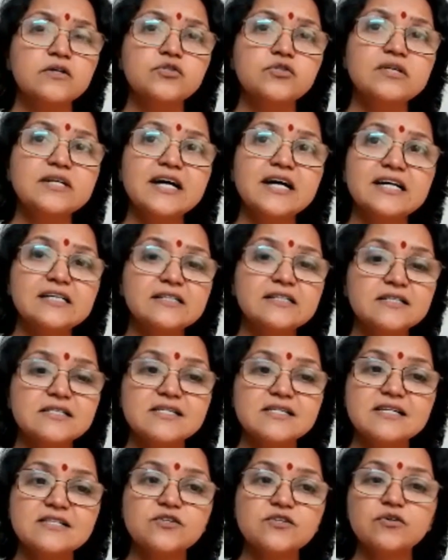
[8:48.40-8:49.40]
so narada
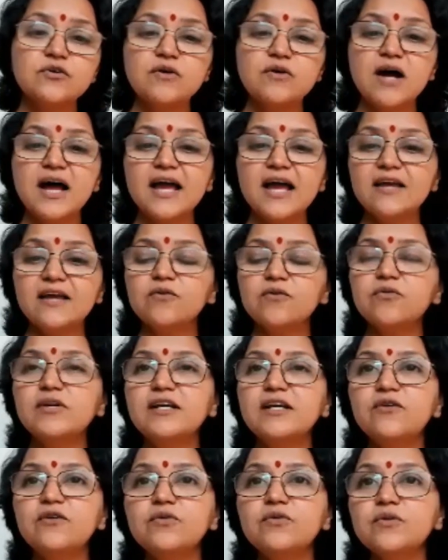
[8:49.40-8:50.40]
says you know i
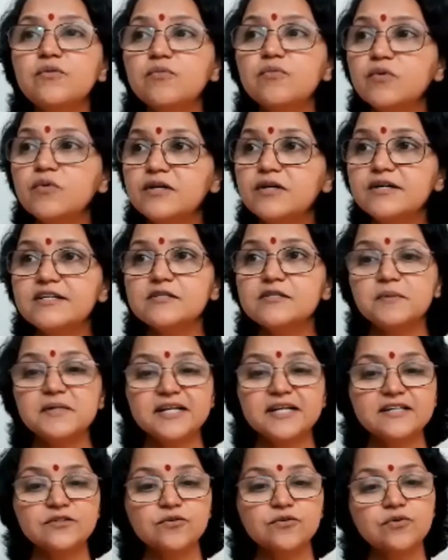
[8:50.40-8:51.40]
only know the words
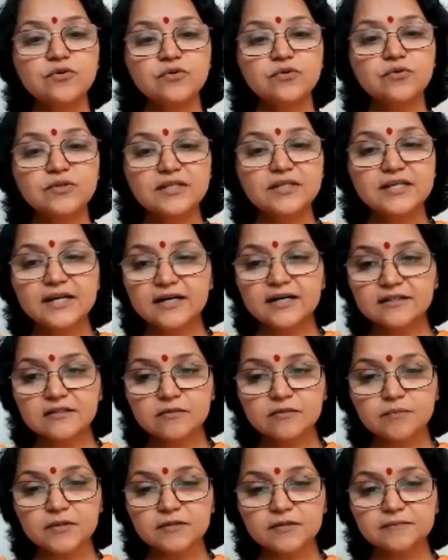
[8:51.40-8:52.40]
but i don't know the
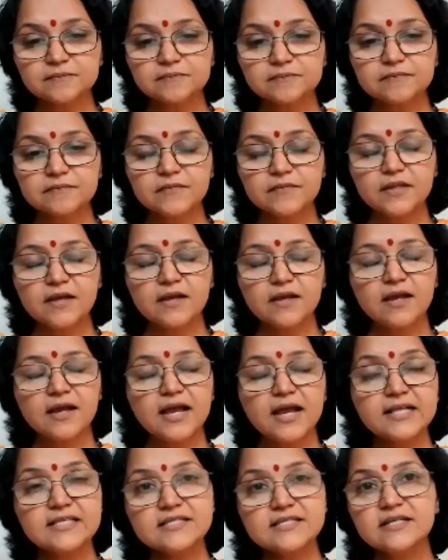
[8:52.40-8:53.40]
atma
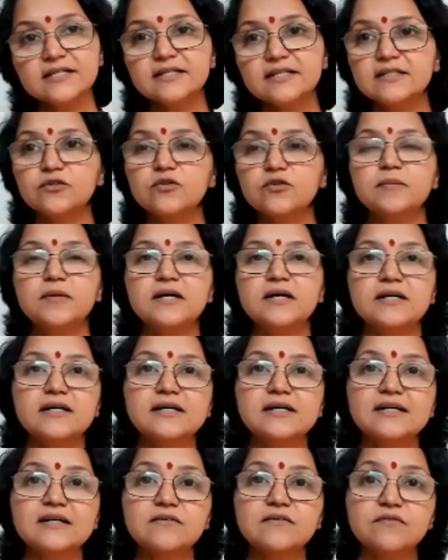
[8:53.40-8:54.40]
and sanat kumara
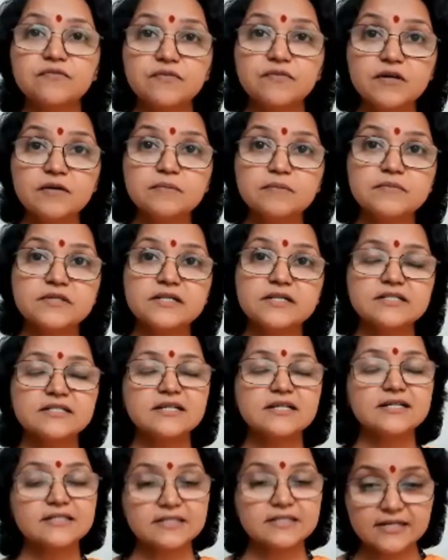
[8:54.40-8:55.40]
confirms and
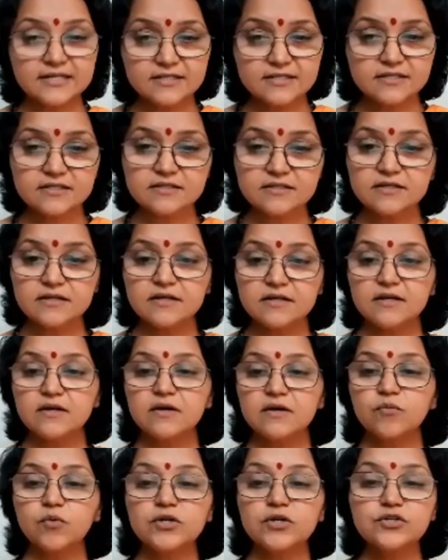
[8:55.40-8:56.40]
says yes
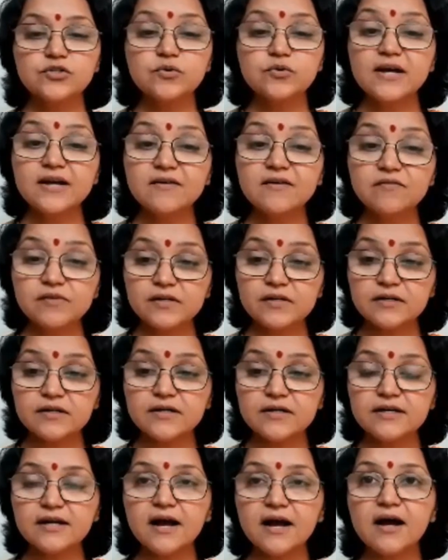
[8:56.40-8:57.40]
what you have
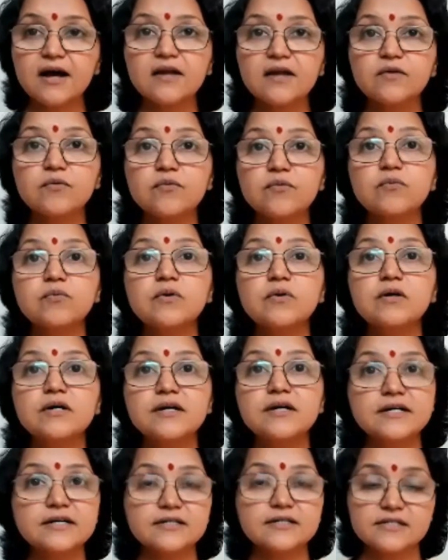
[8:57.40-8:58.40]
learnt are
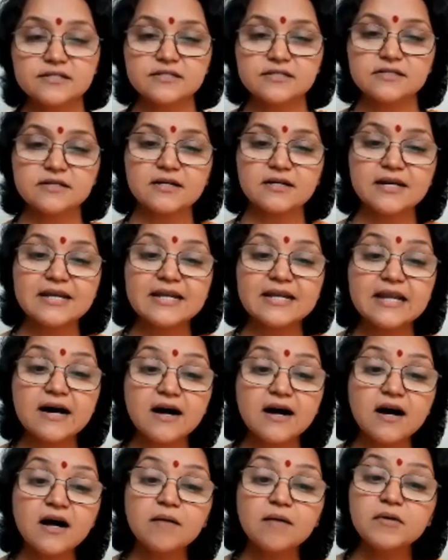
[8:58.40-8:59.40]
words
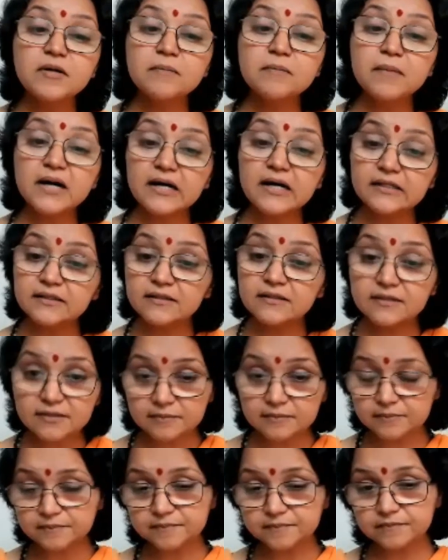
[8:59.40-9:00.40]
nama
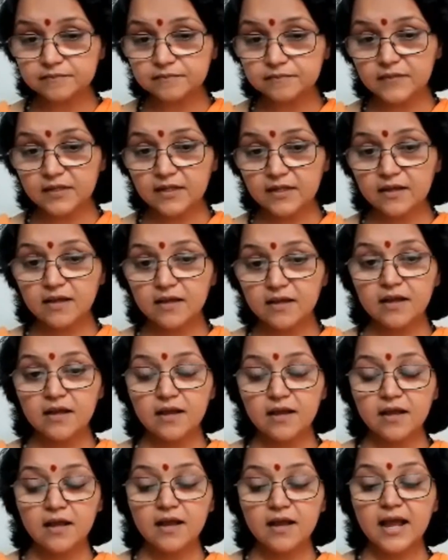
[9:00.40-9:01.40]
matram
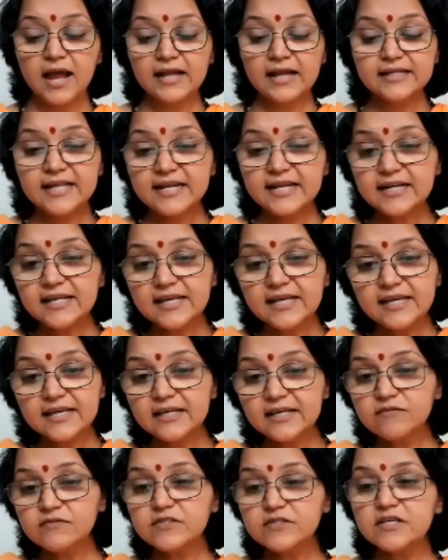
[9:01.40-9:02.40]
and then he
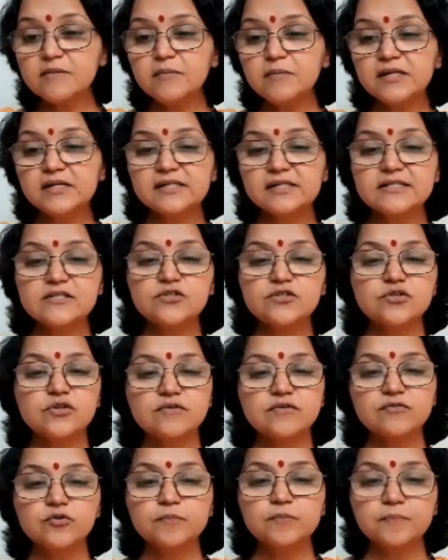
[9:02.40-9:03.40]
gives him a list of